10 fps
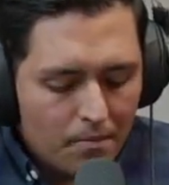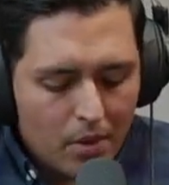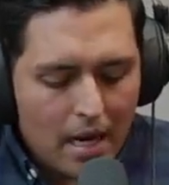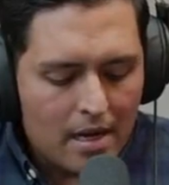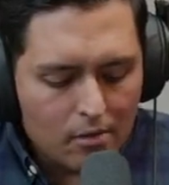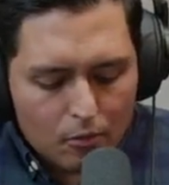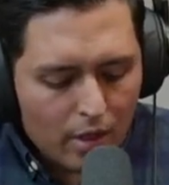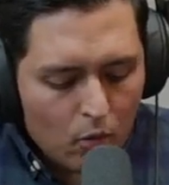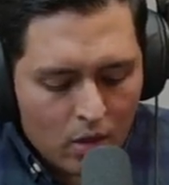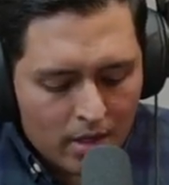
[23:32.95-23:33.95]
but I'll
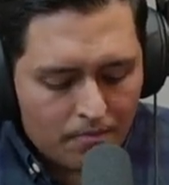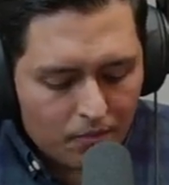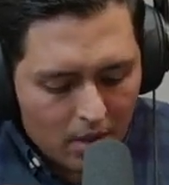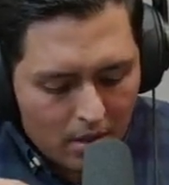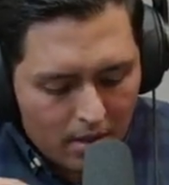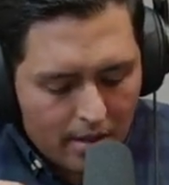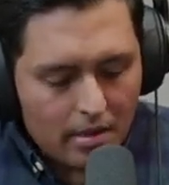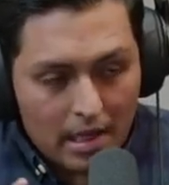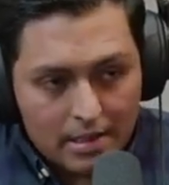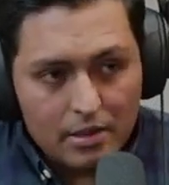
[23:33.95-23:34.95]
read one and
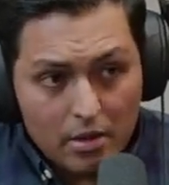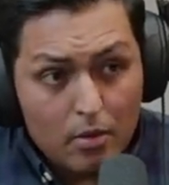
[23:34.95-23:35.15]
I'll tell you the